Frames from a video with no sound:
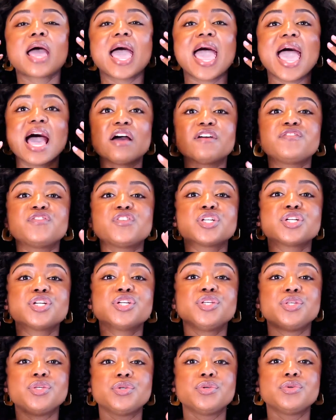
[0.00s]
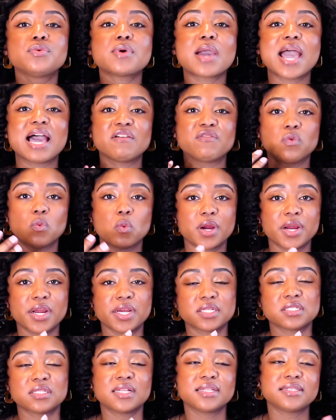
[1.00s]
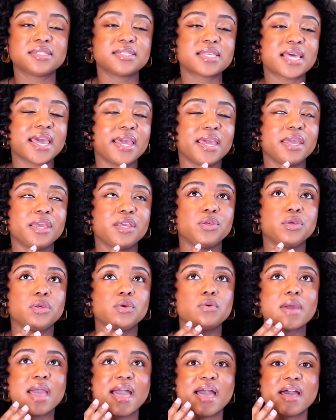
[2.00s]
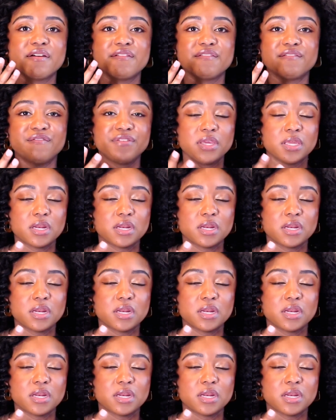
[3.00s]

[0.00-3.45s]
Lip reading: after you have worked, let's say you have,